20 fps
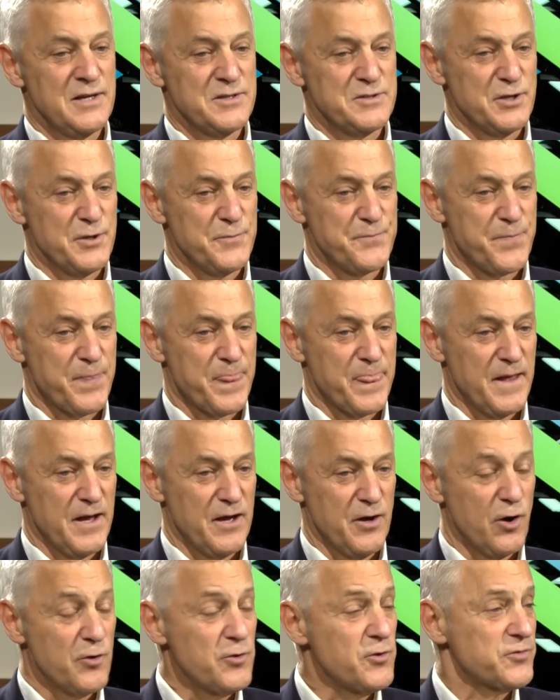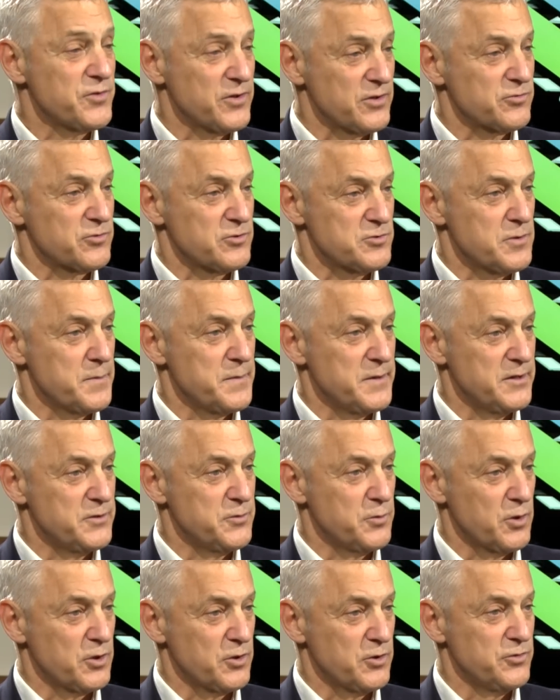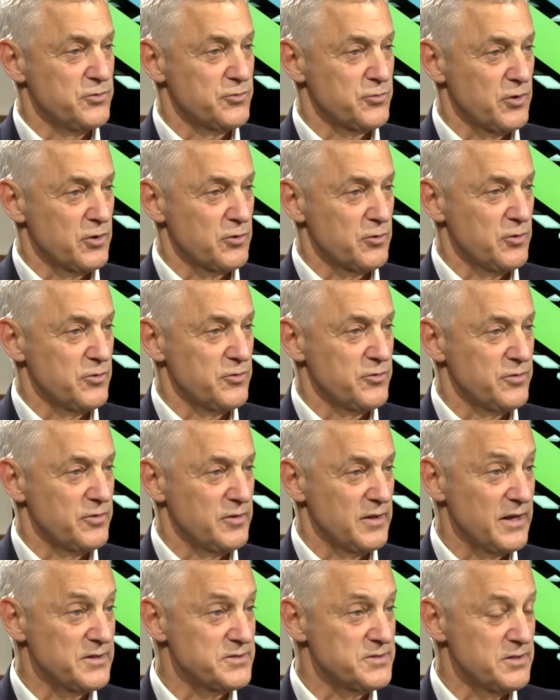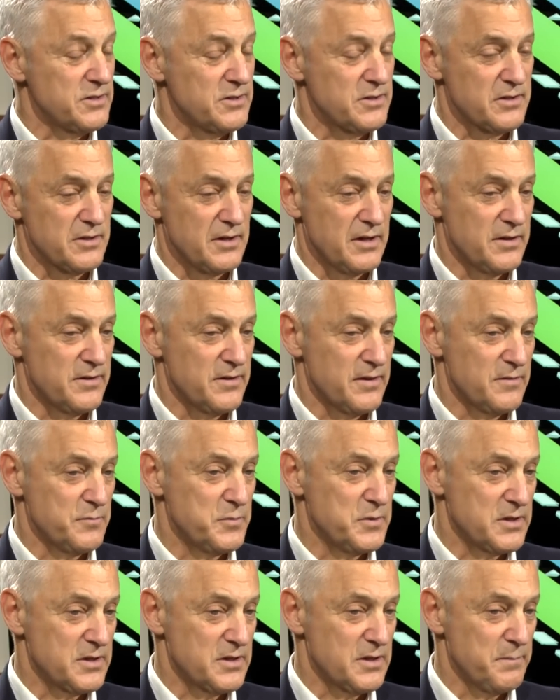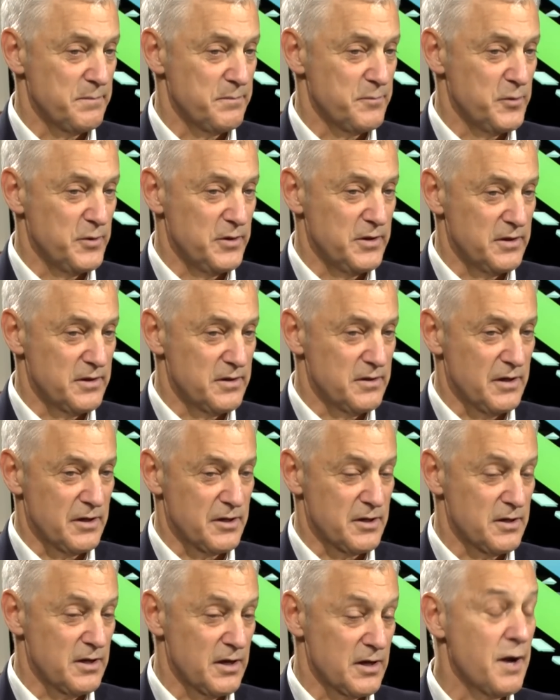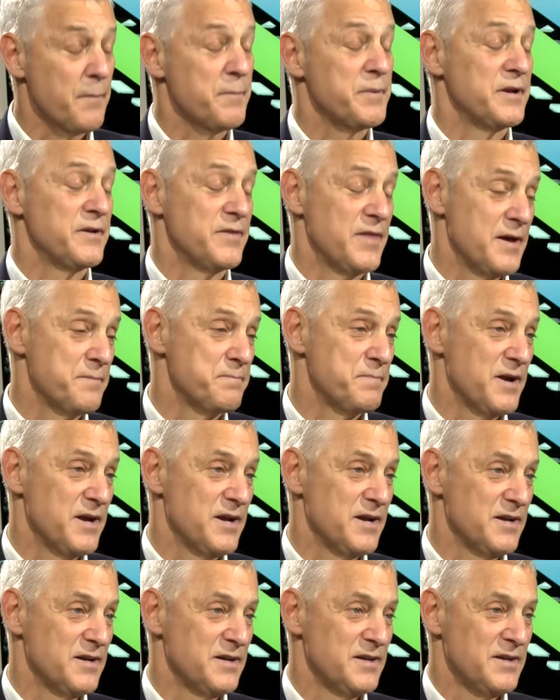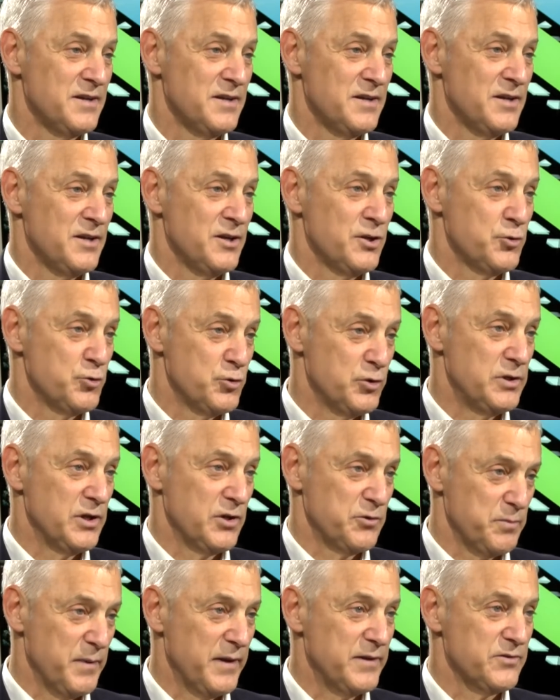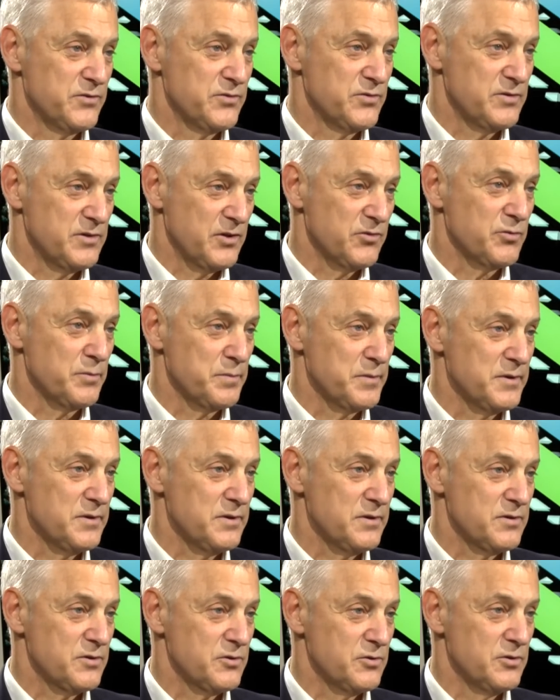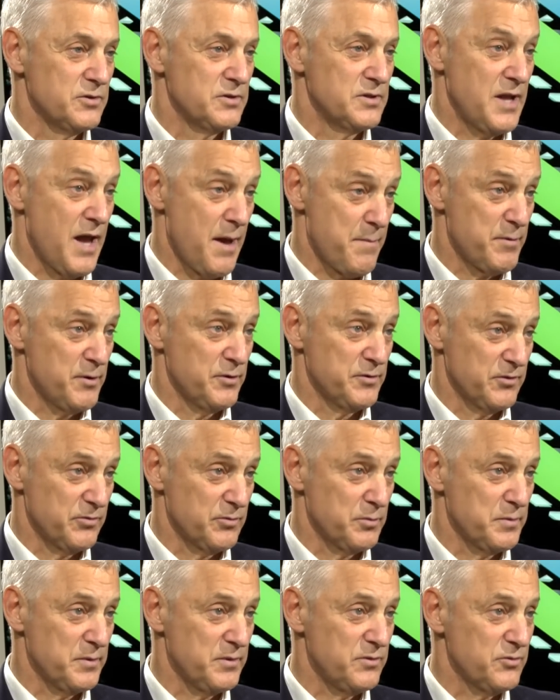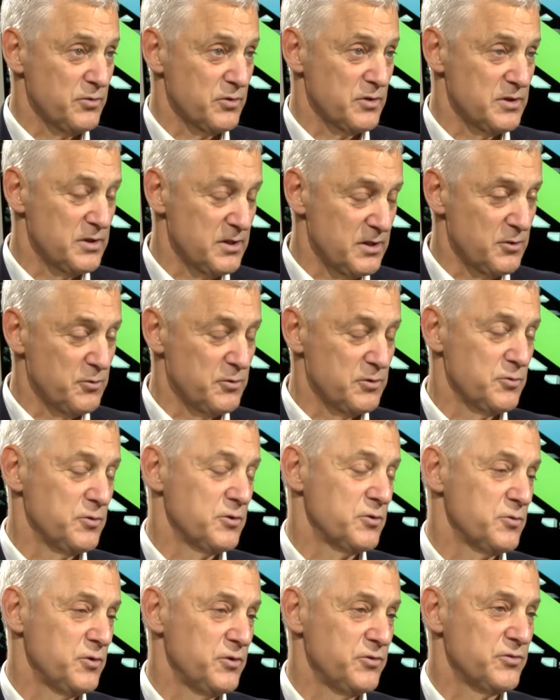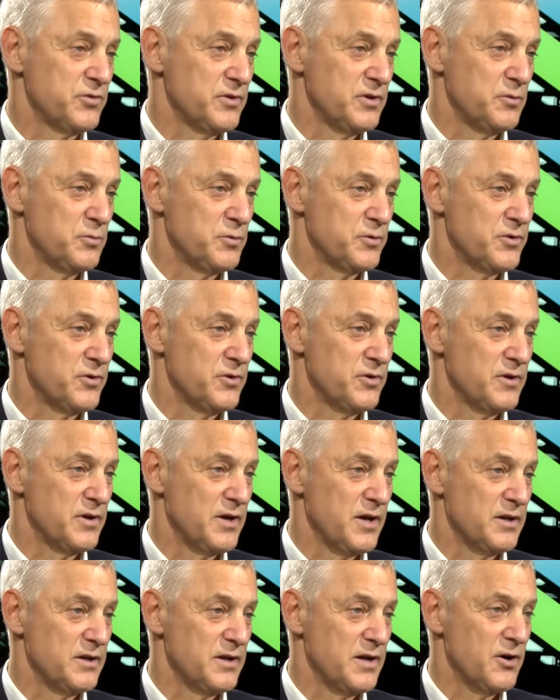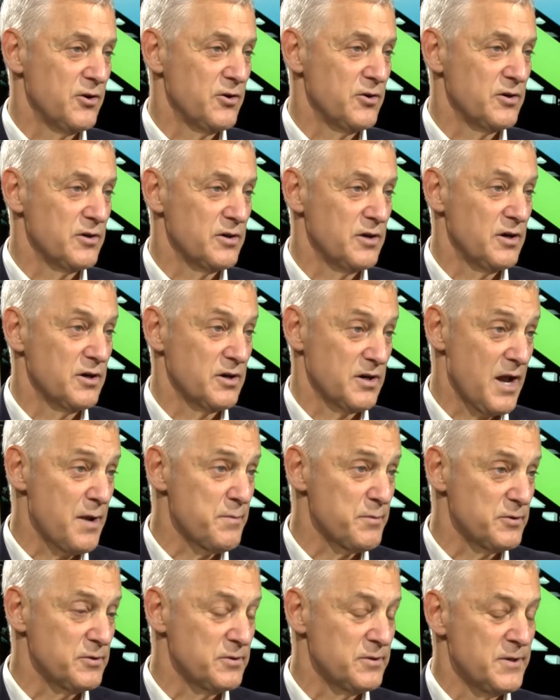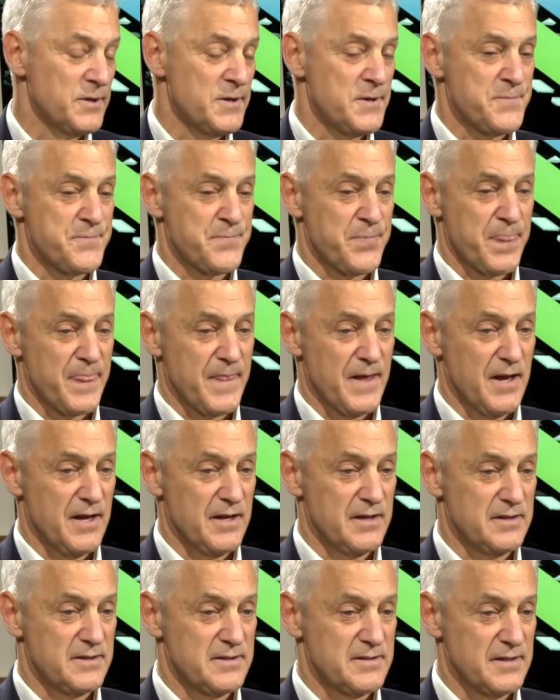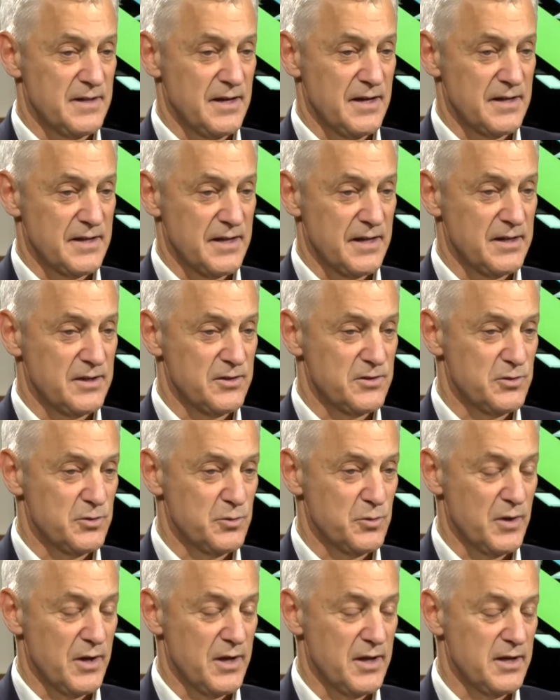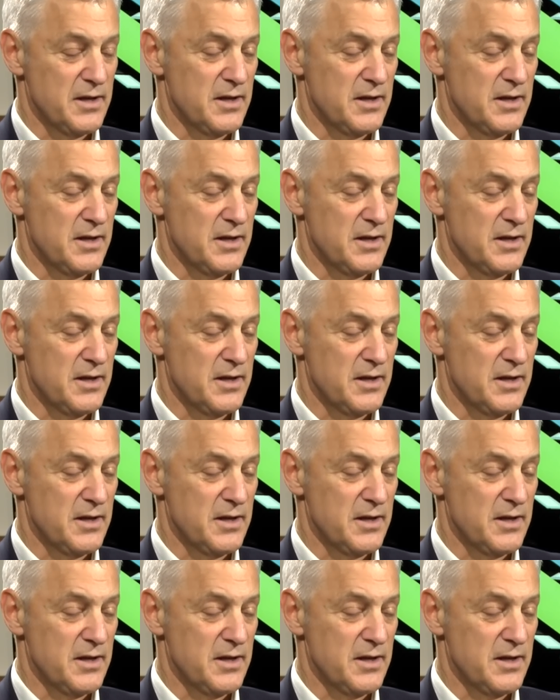So all those things contributed to our good, strong growth last year. We accompanied that by a good expense discipline, good capital discipline, so continuing to increase the return on our capital, and getting to